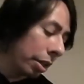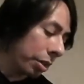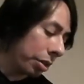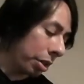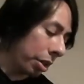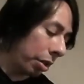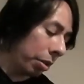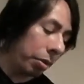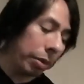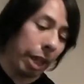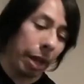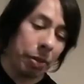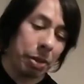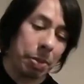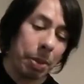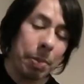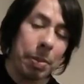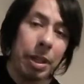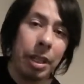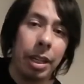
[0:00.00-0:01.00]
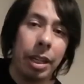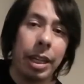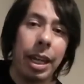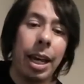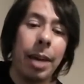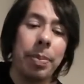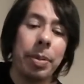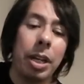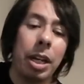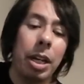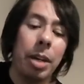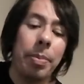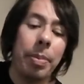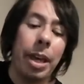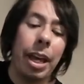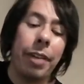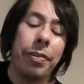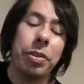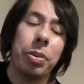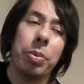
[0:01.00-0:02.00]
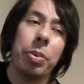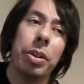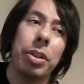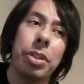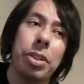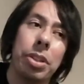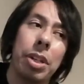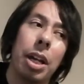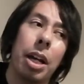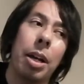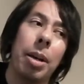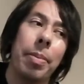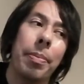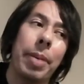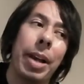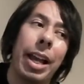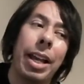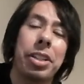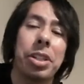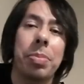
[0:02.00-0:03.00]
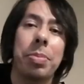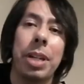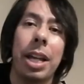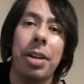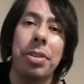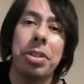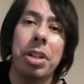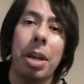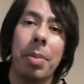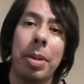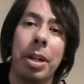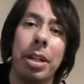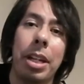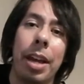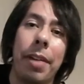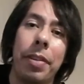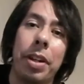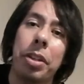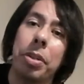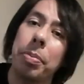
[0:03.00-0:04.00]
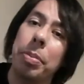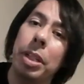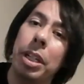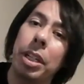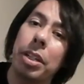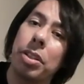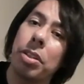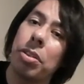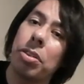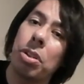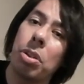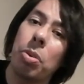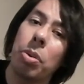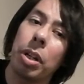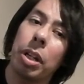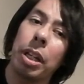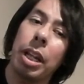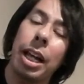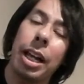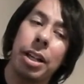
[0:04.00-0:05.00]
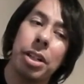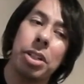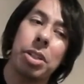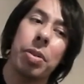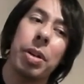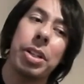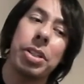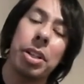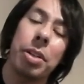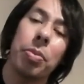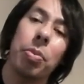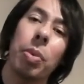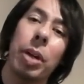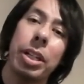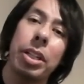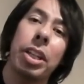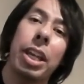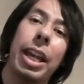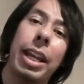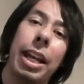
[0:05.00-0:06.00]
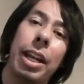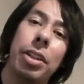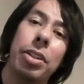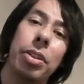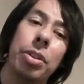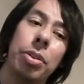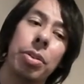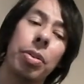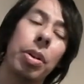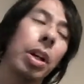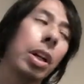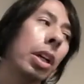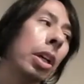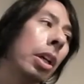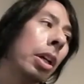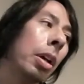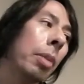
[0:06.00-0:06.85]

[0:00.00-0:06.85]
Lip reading: So that was my meeting at Capcom. Afterwards, I had some downtime. I didn't have another meeting until 2 o'clock, so I said, what can I do?